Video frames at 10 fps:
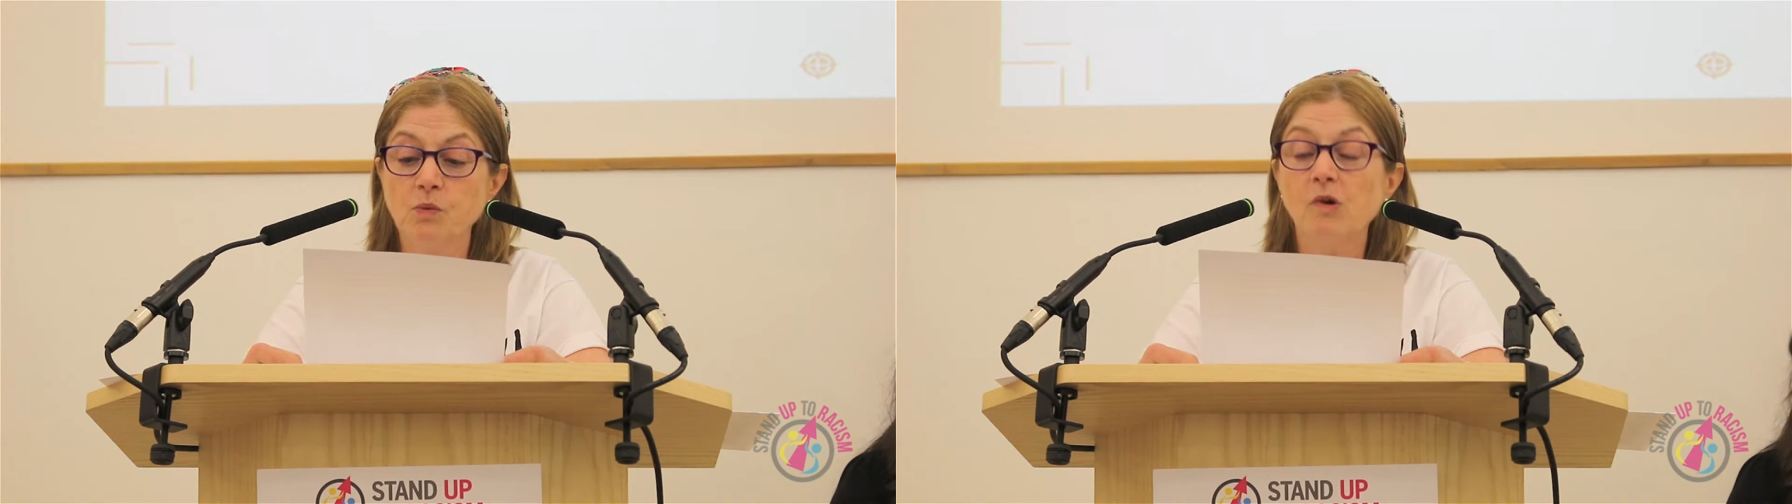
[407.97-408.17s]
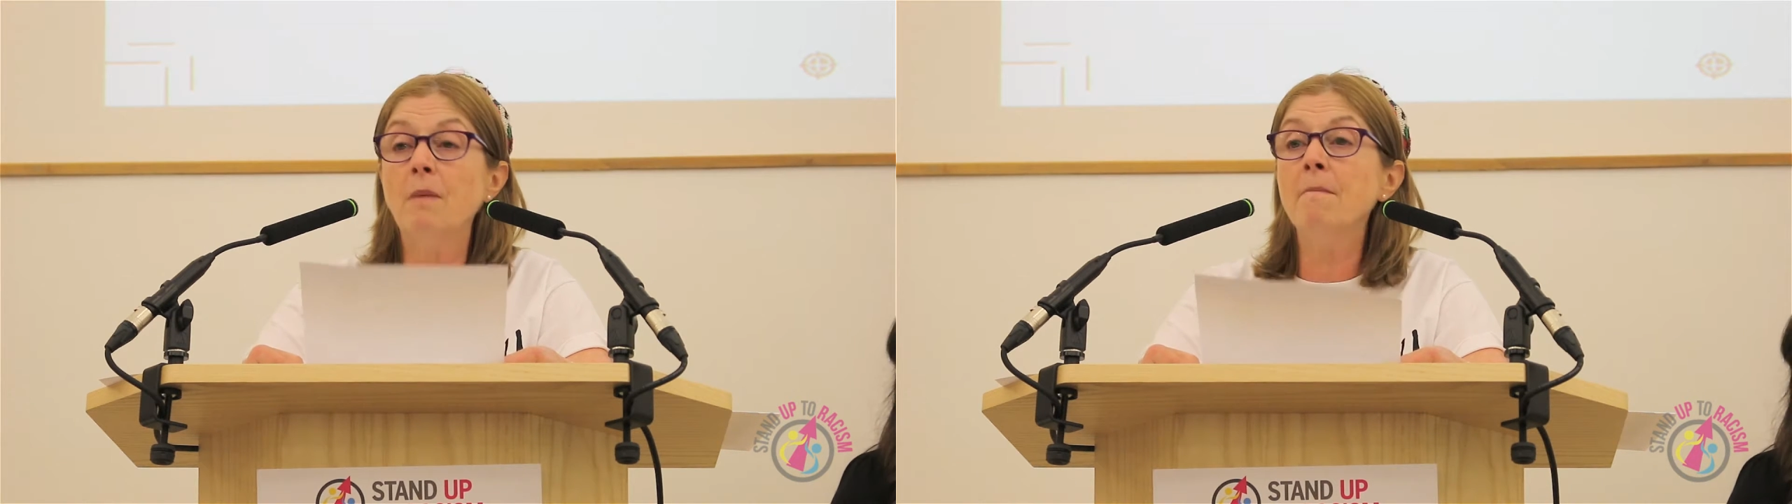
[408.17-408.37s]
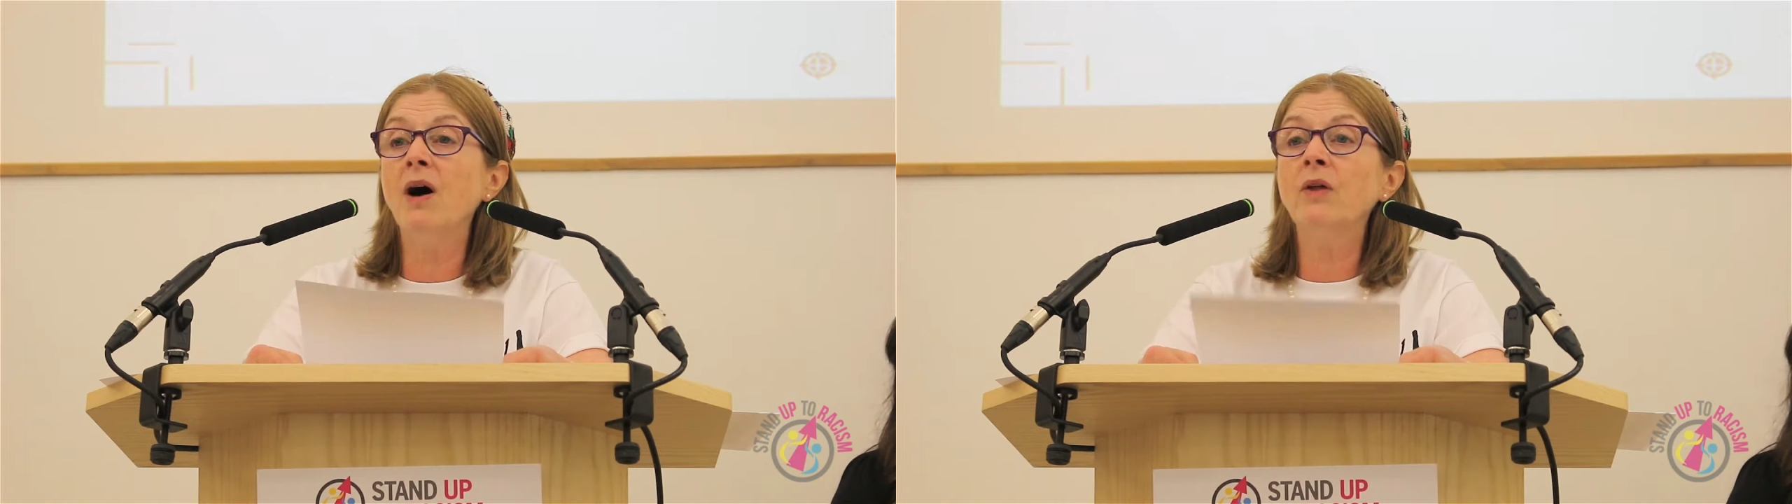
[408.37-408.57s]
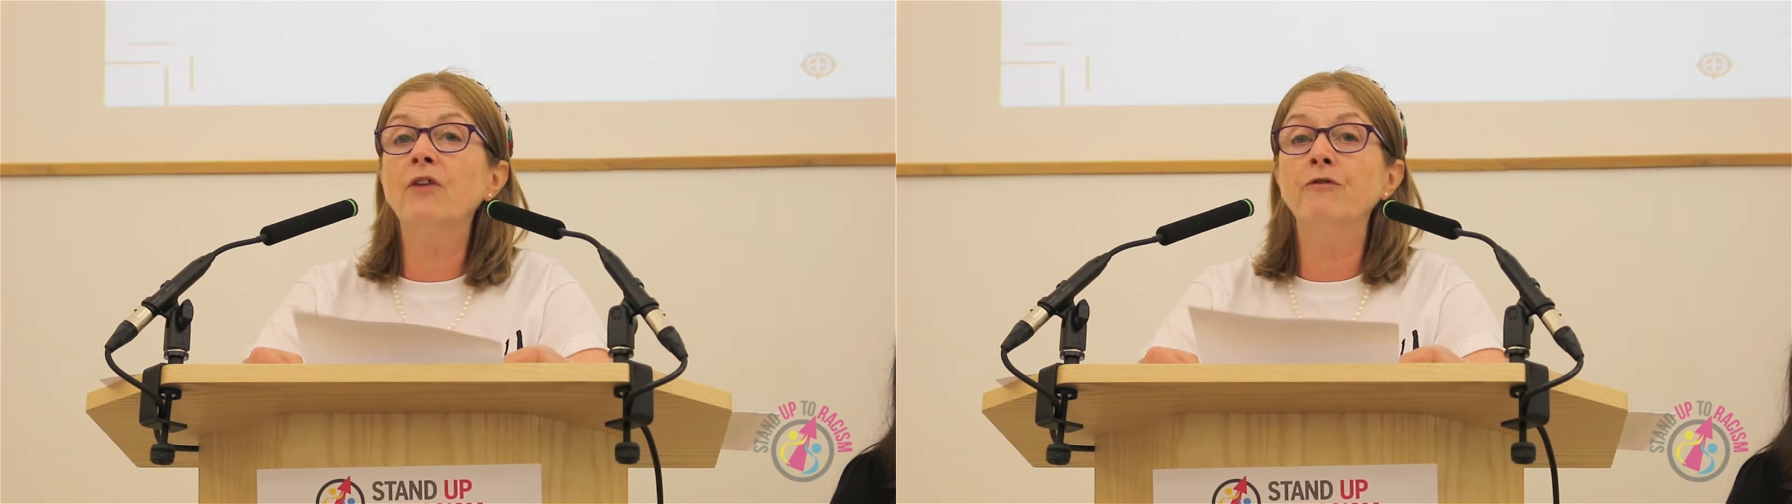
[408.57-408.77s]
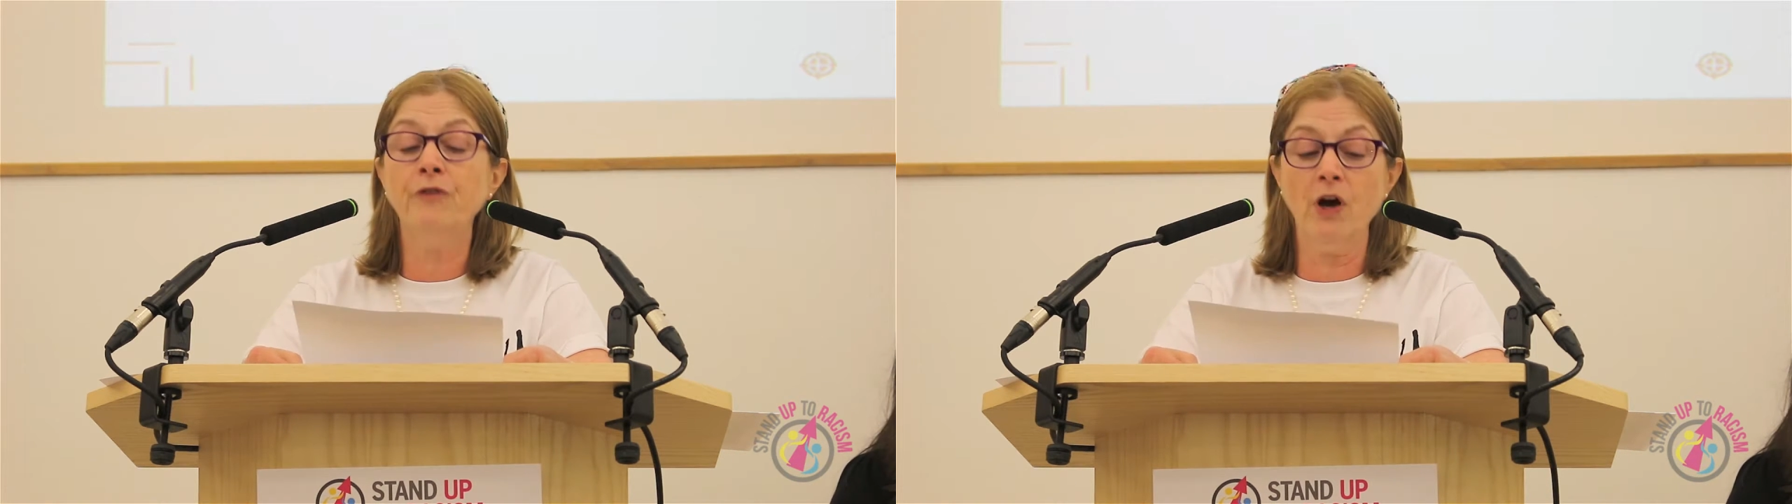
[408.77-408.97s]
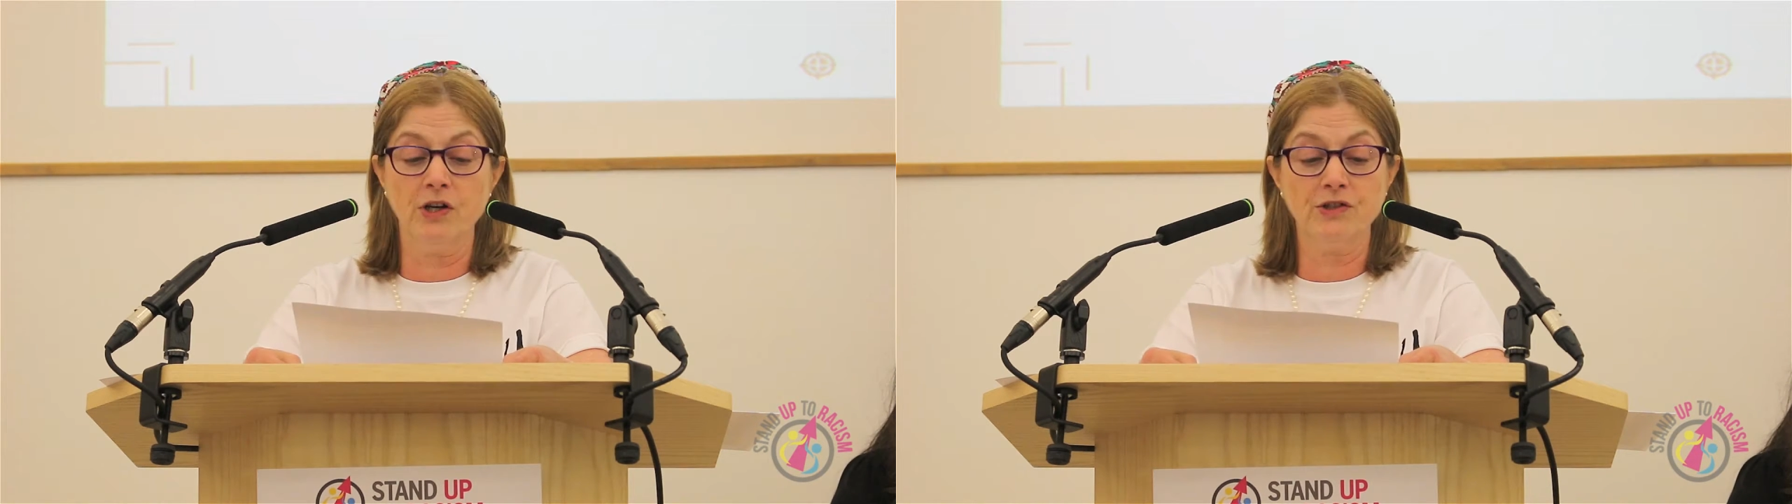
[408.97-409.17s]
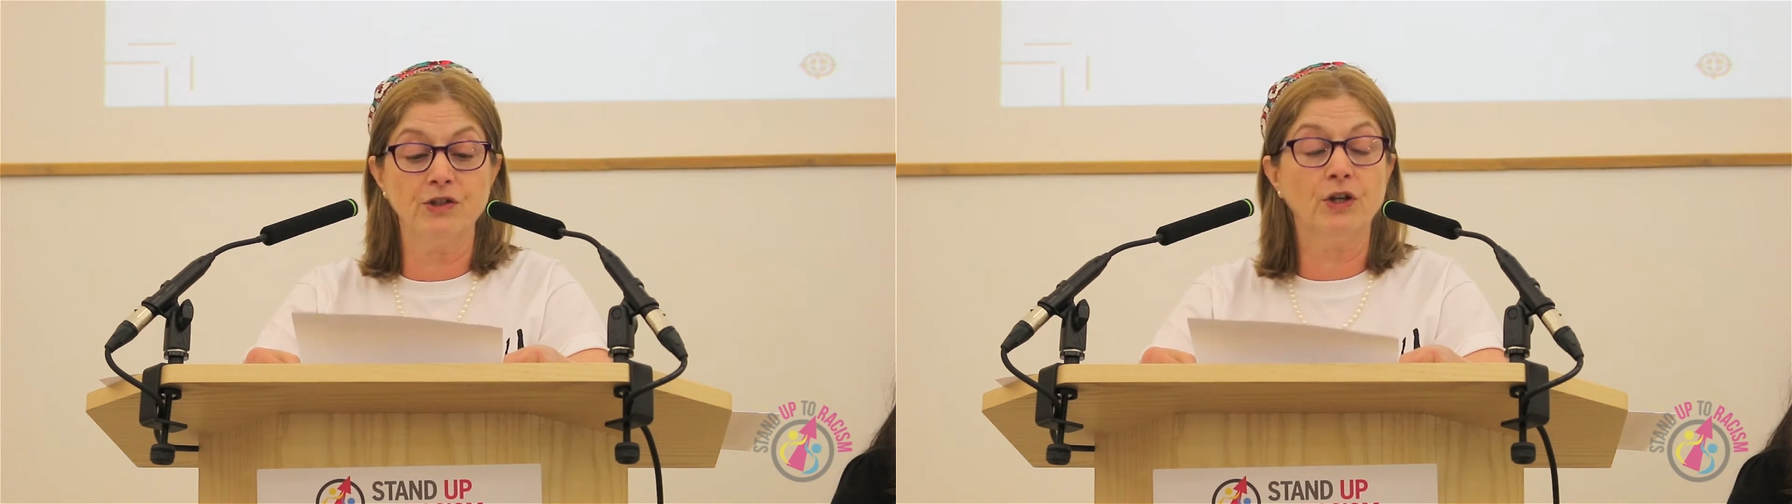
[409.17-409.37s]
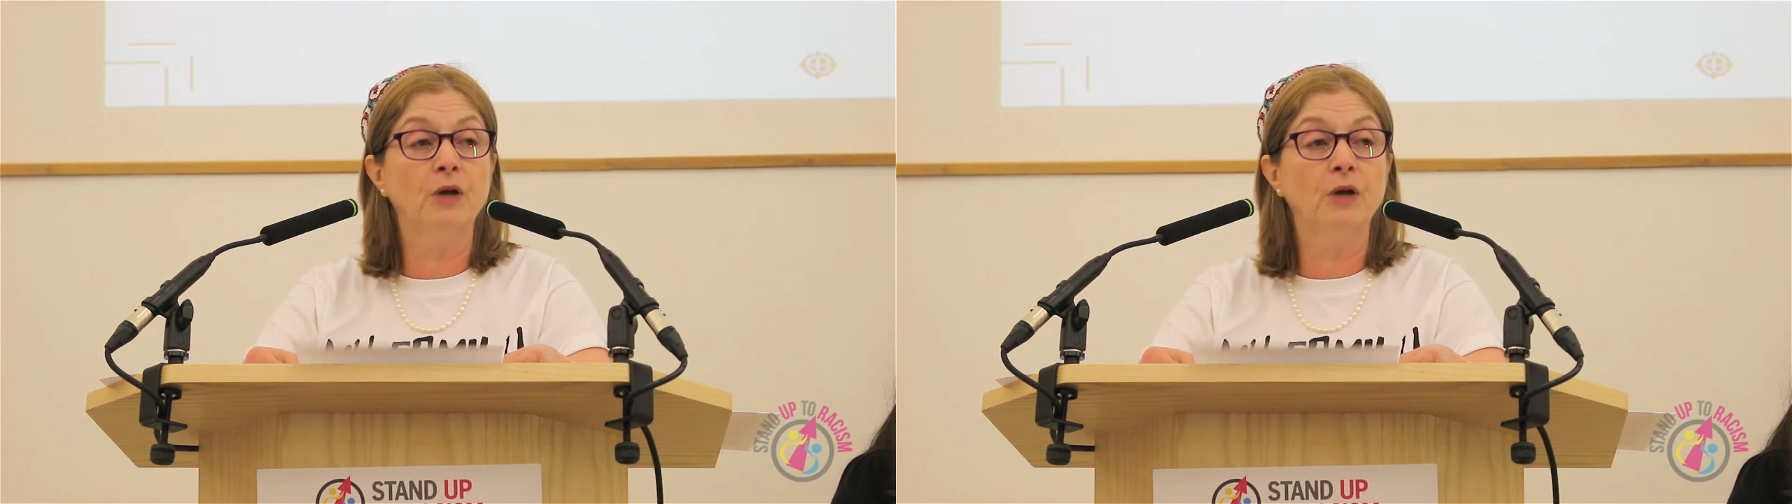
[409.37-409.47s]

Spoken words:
were among the first to